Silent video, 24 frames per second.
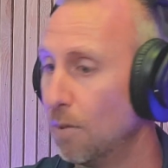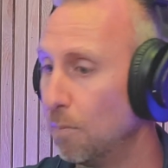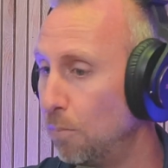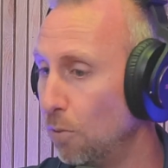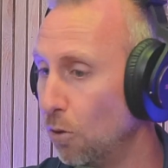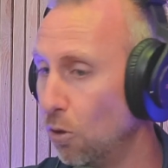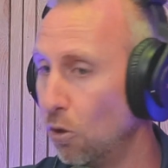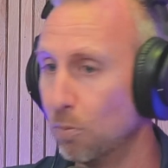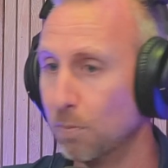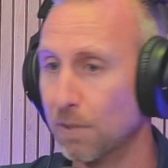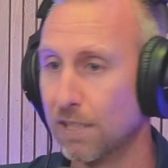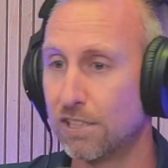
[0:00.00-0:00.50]

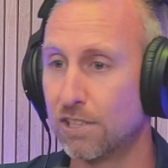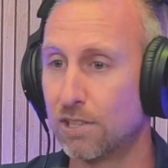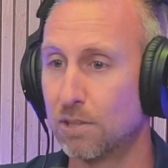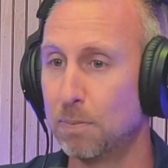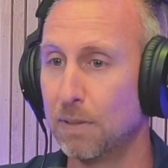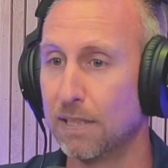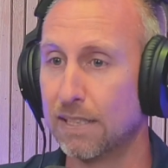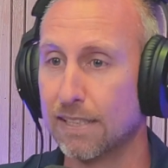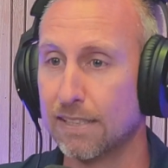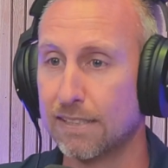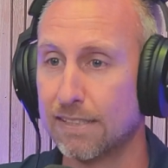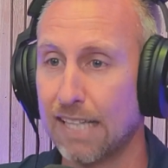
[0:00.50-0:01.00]
boom, let's
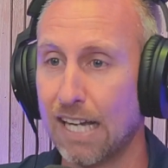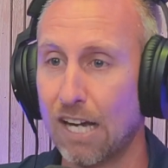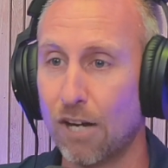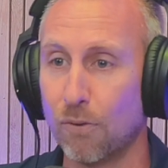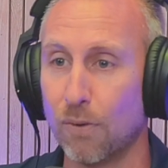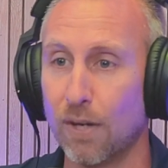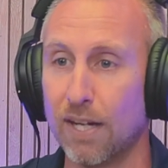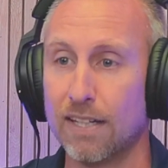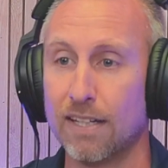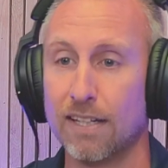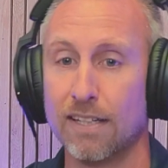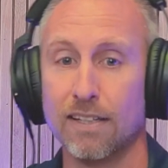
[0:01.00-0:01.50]
spit this out,
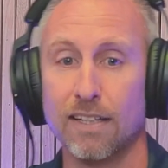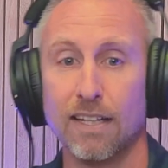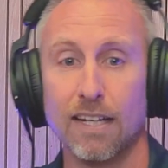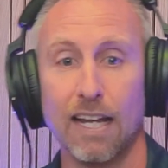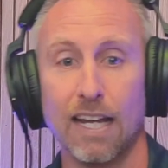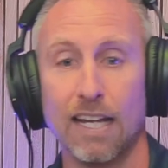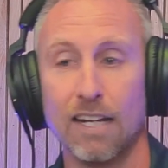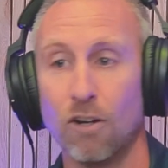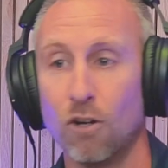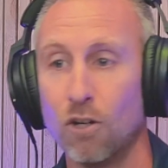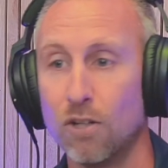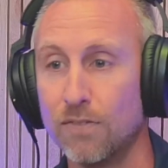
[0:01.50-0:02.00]
right? And,
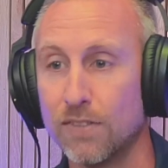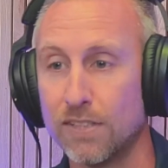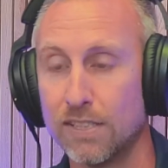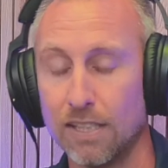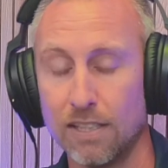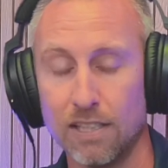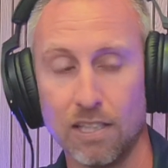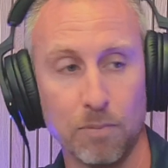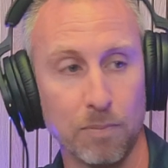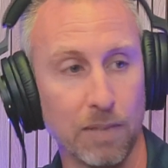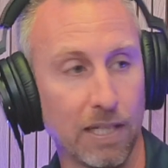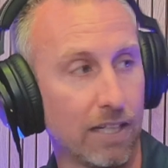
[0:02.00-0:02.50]
and all of a
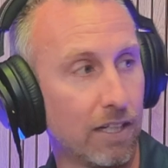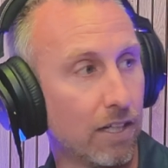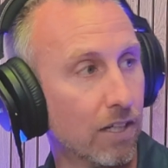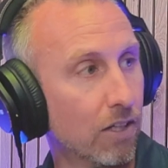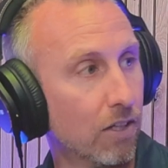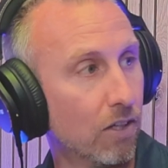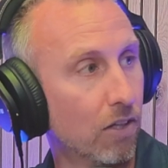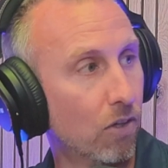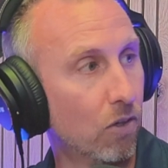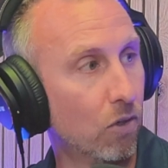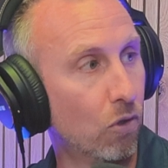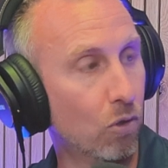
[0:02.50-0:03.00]
sudden I'm like,
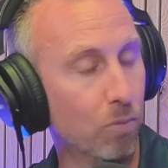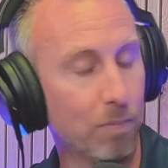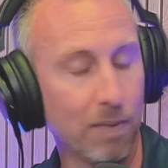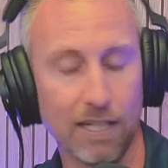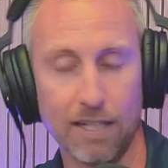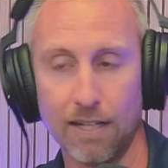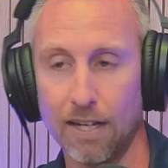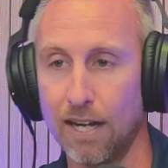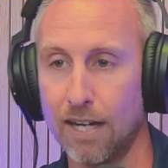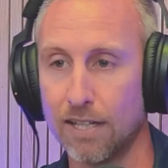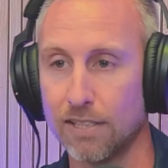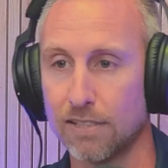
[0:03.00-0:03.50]
oh my
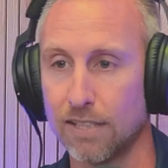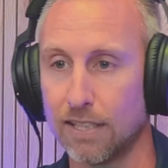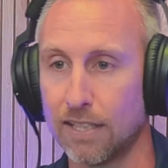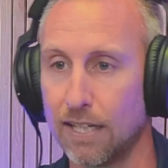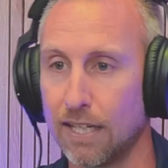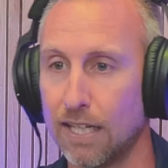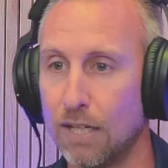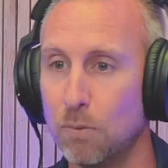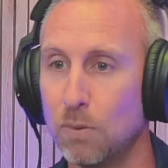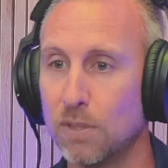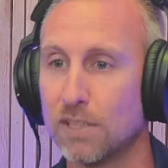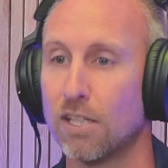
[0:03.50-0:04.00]
gosh, like
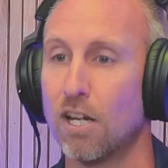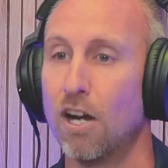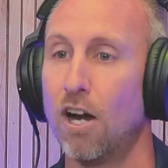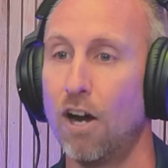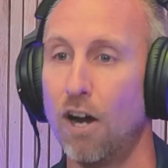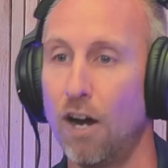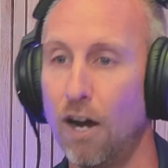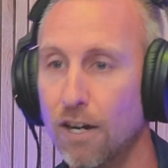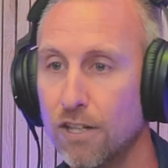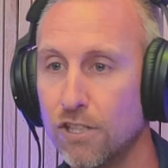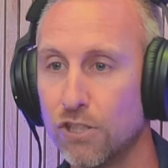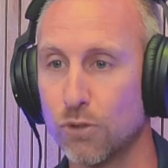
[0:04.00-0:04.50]
it was
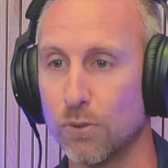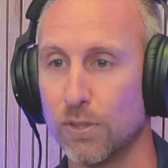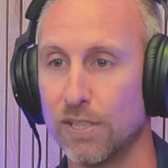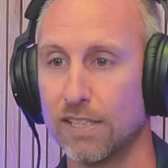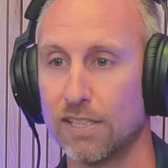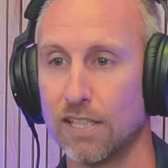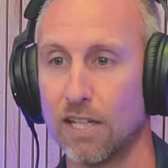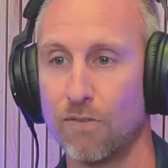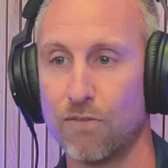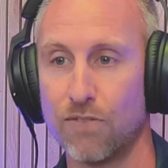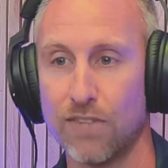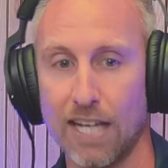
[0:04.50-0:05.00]

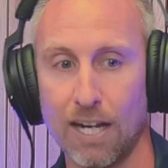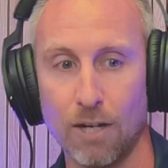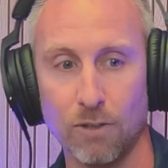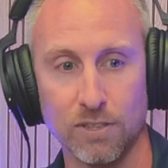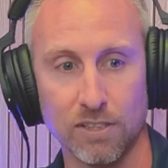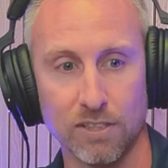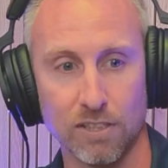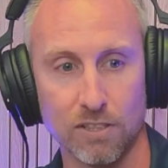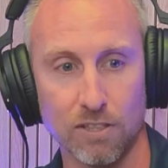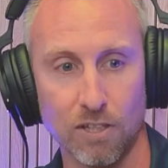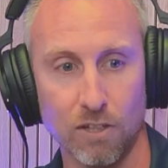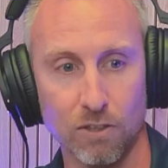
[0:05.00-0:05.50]
hundreds of
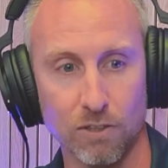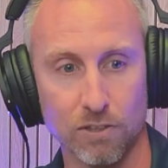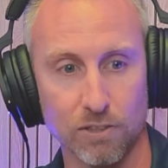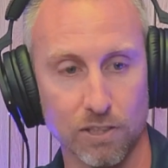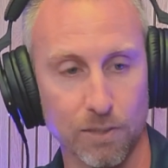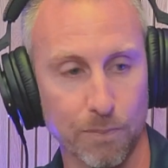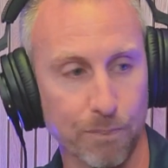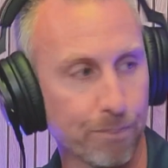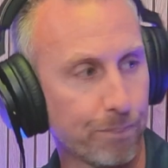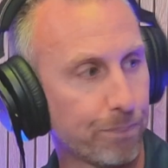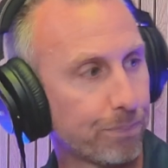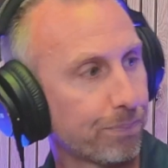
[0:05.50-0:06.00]
thousands of
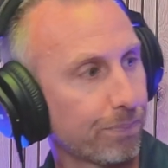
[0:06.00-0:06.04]
dollars.